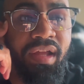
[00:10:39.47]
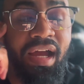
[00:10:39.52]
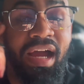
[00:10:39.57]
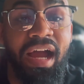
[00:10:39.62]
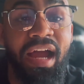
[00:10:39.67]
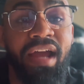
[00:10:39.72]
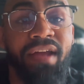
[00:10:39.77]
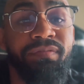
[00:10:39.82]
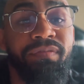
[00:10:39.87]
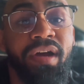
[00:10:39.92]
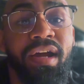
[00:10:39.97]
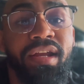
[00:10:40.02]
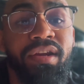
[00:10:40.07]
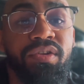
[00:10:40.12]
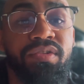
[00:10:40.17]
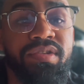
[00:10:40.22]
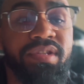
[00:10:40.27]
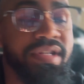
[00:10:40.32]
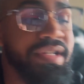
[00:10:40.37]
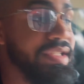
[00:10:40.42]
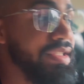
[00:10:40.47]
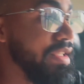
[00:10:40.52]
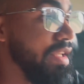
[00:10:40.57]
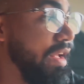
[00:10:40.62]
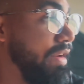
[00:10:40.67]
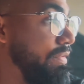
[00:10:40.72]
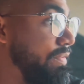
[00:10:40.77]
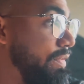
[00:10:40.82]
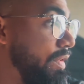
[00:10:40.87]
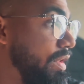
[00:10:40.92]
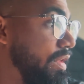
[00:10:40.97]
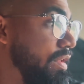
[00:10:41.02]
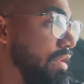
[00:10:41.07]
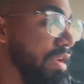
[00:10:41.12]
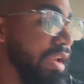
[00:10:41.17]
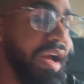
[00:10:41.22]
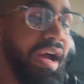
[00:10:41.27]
I find those things a lot of fun.